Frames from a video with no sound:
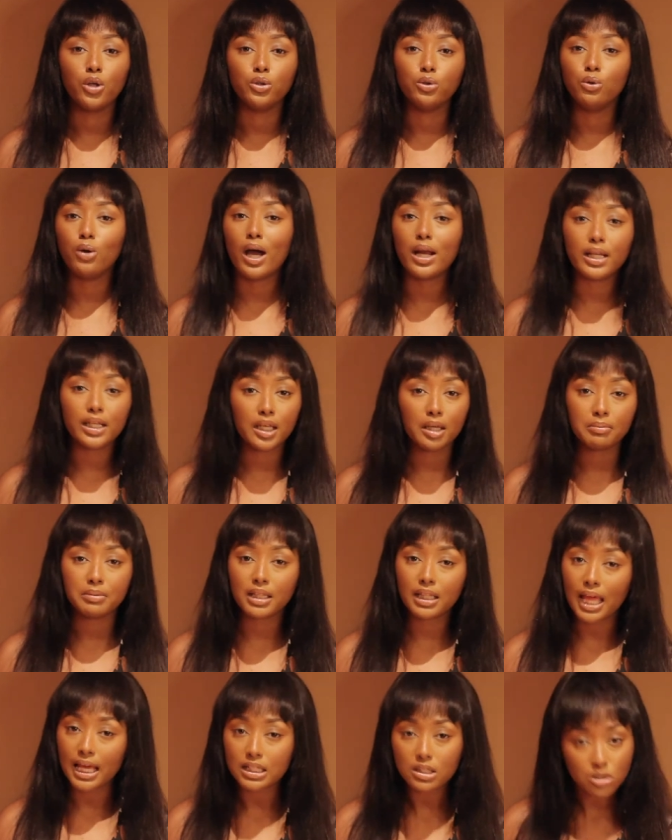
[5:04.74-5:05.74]
You gotta keep
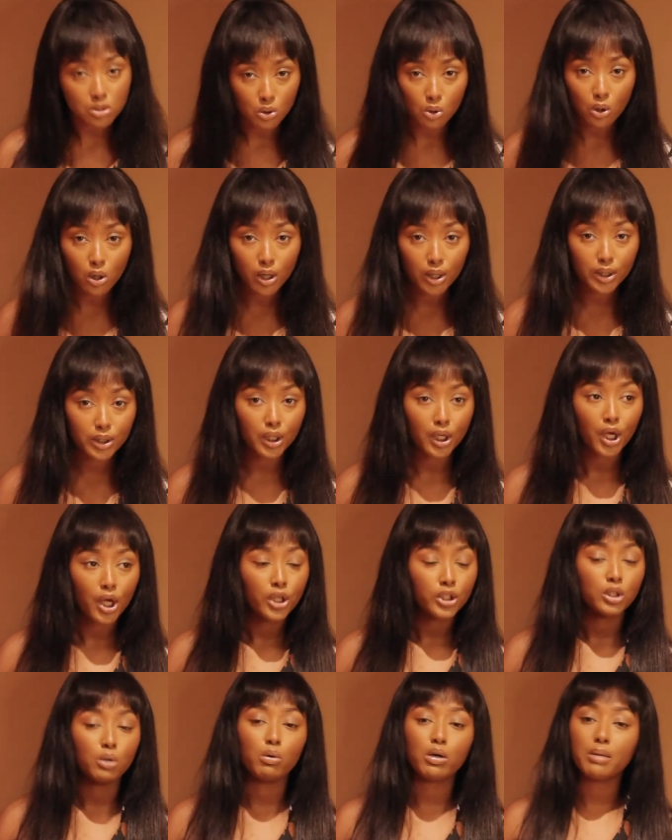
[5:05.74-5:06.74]
your lights on,
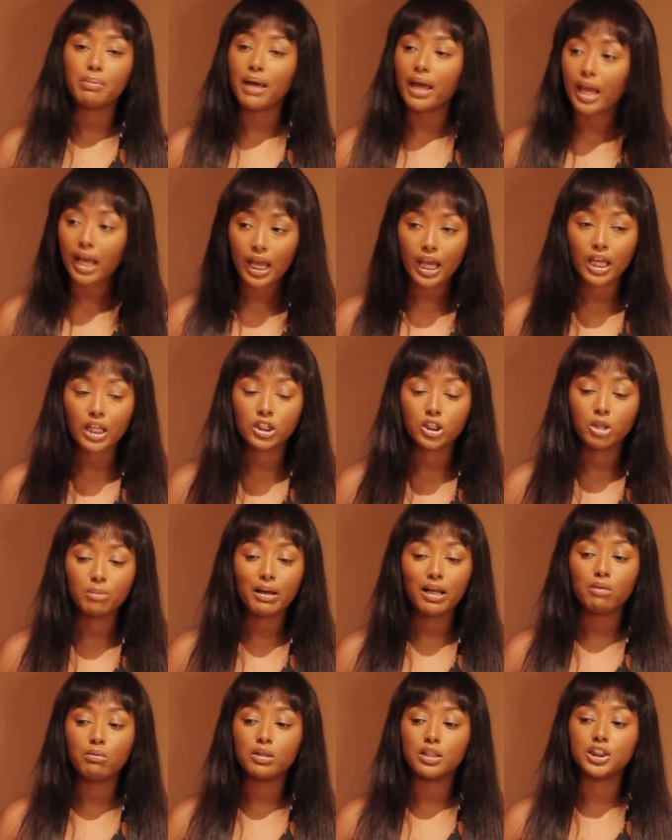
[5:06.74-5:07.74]
your water paid.
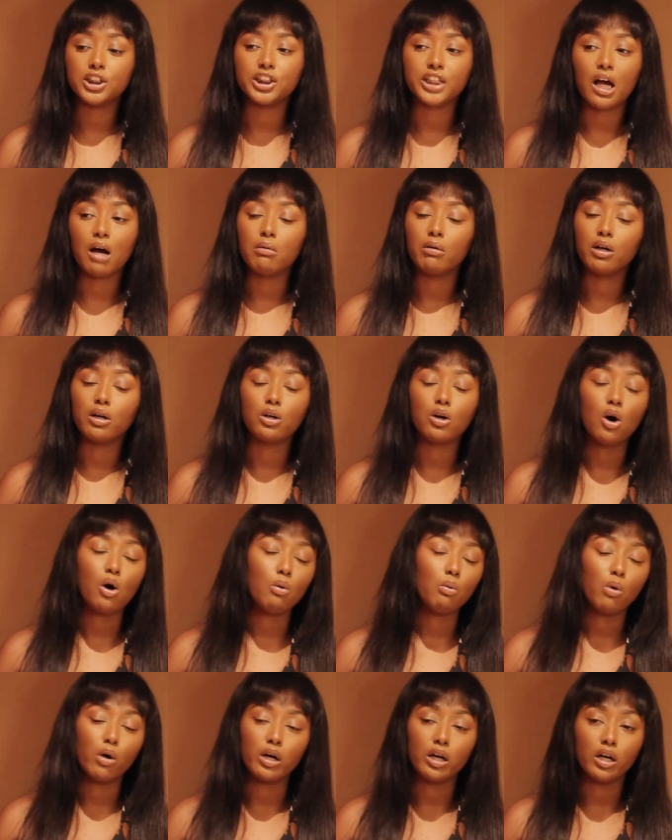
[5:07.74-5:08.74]
Nobody wanna shower in
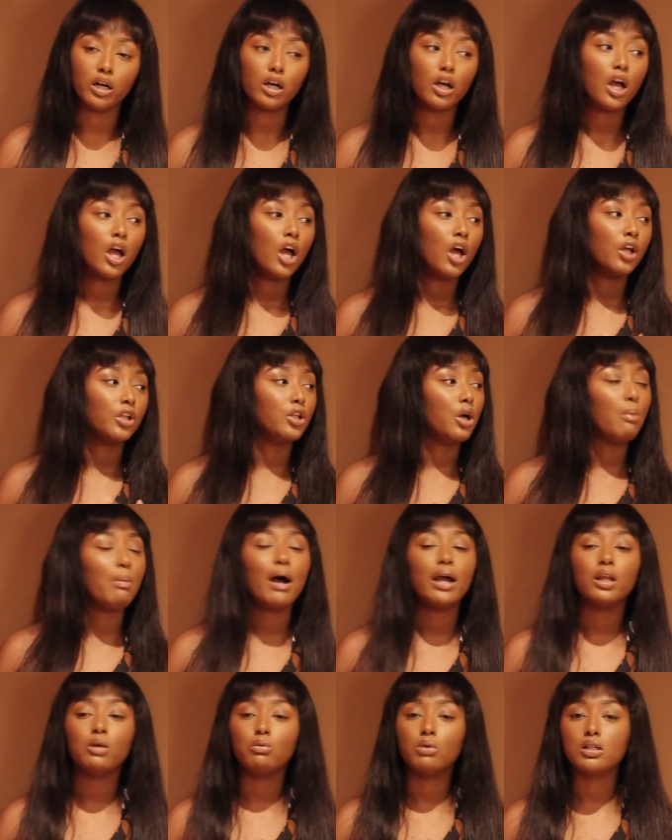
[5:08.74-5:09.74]
cold water.
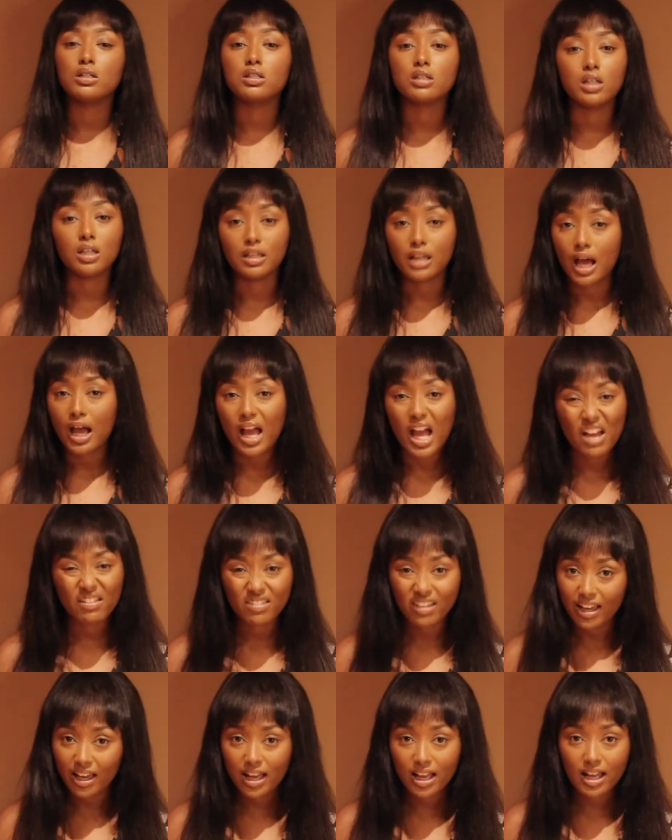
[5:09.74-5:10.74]
Nobody wants to not
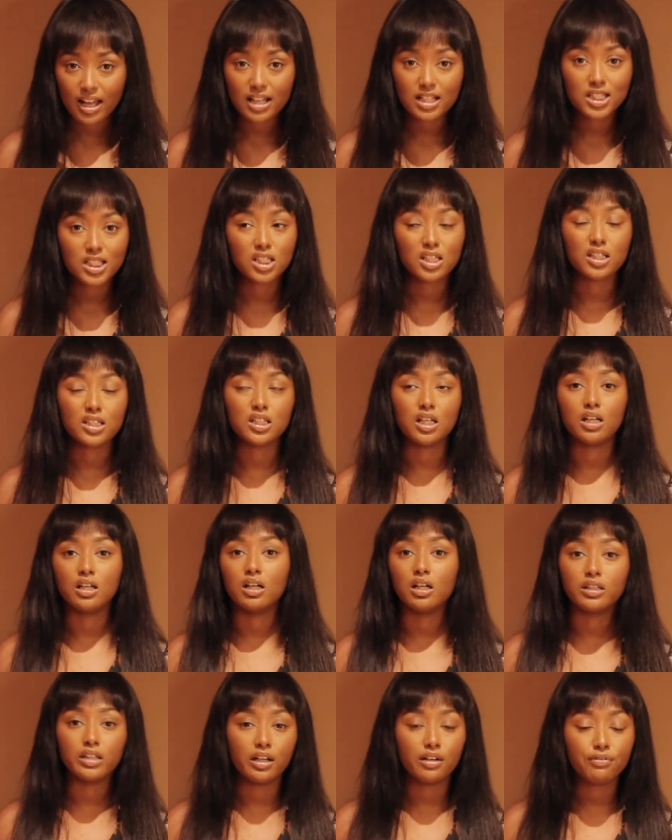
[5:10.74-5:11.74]
have gas to
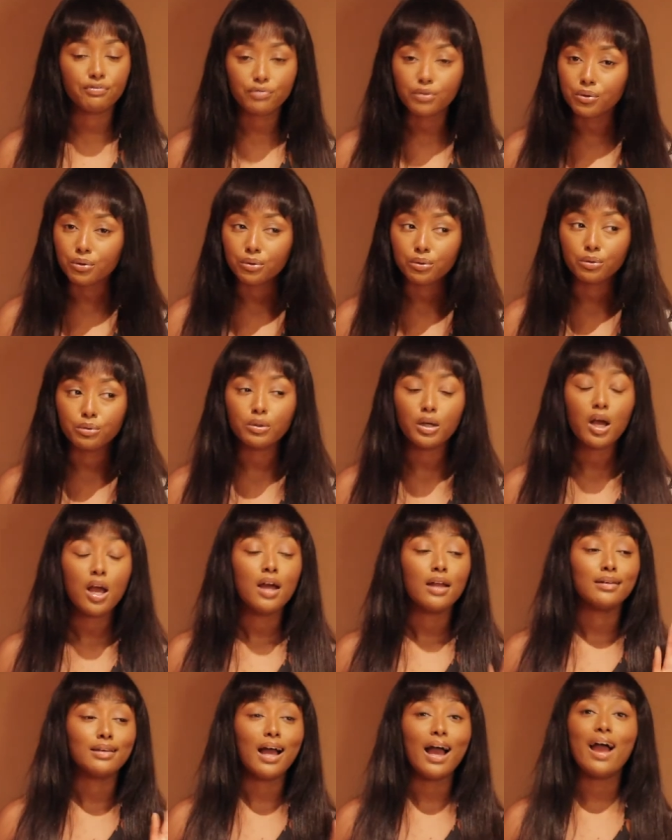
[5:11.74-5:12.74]
cook their food.
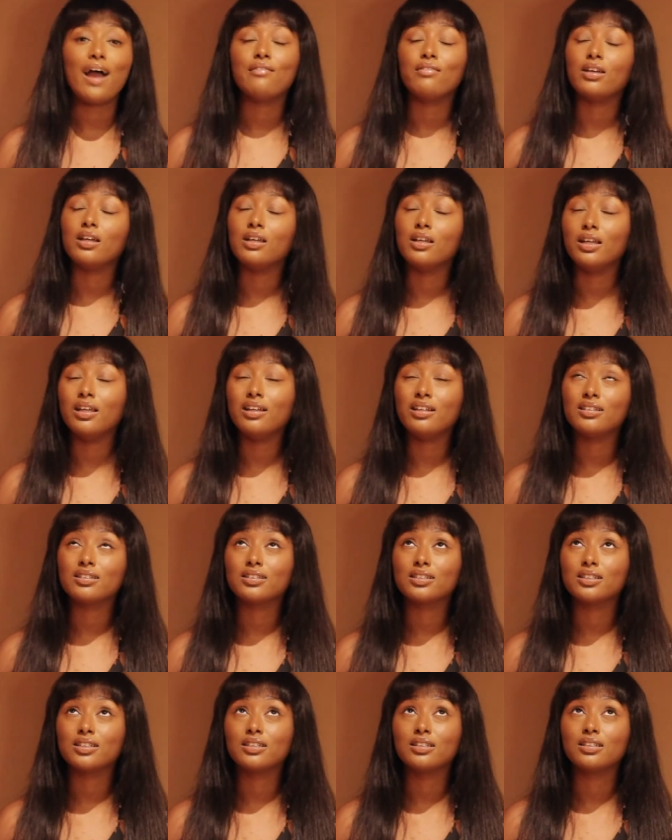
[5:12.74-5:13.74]
Not having heat,
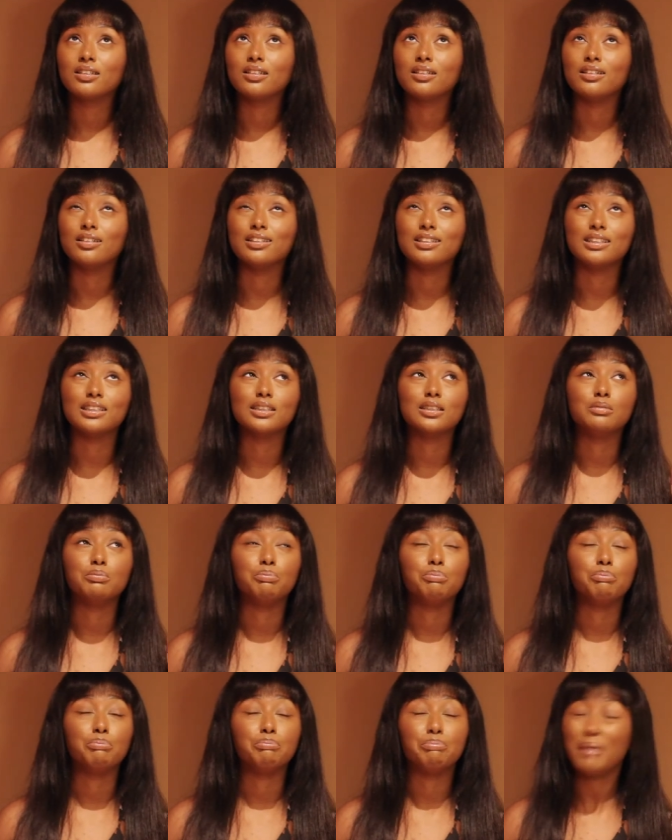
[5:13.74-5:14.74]

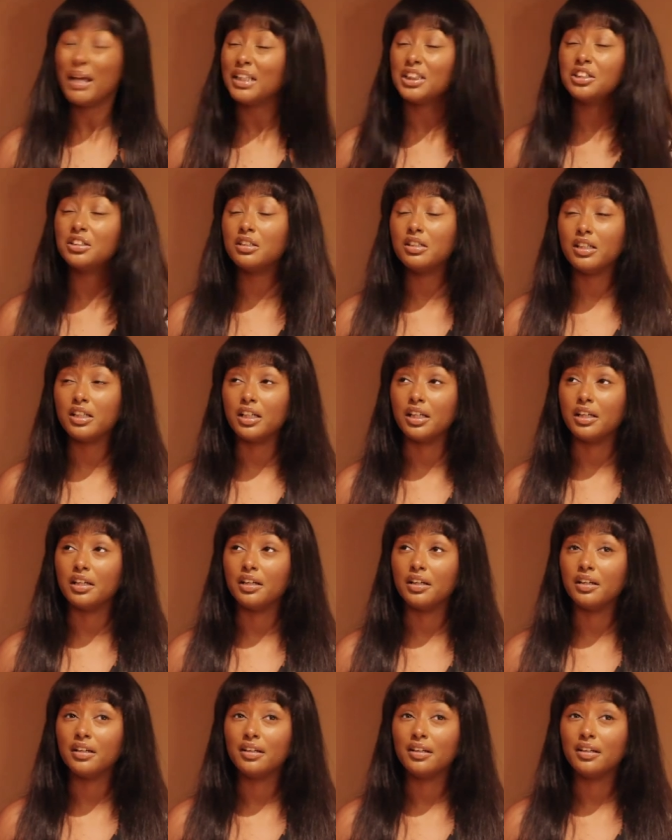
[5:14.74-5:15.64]
especially